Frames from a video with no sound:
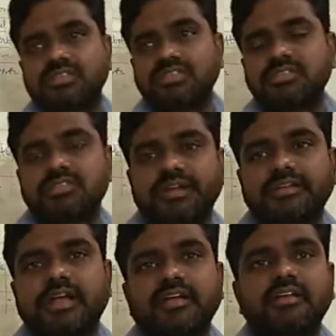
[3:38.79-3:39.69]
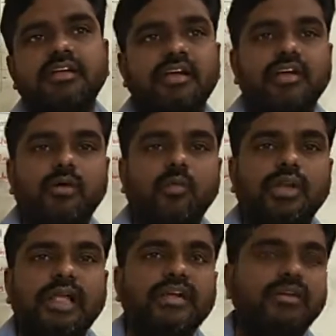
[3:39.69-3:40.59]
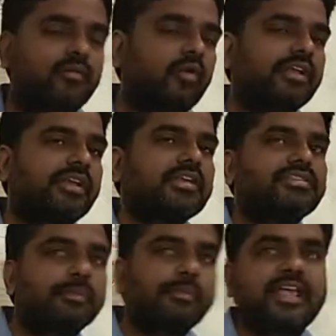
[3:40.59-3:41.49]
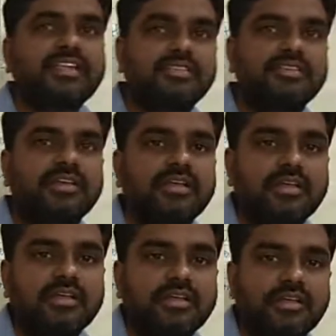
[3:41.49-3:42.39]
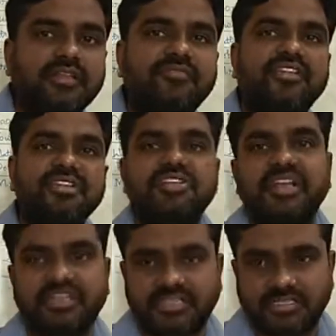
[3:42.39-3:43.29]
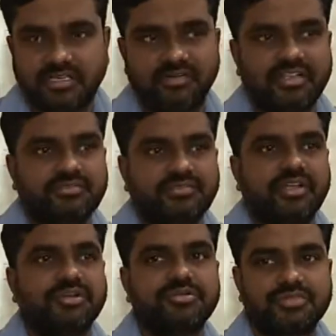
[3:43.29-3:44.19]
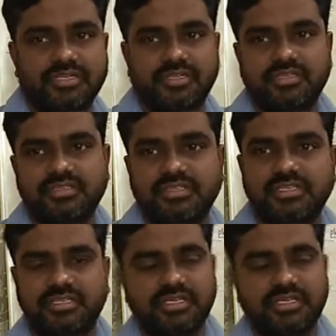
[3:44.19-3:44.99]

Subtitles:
Instead that what it has replaced, refrigerators nowadays we are using, isn't it?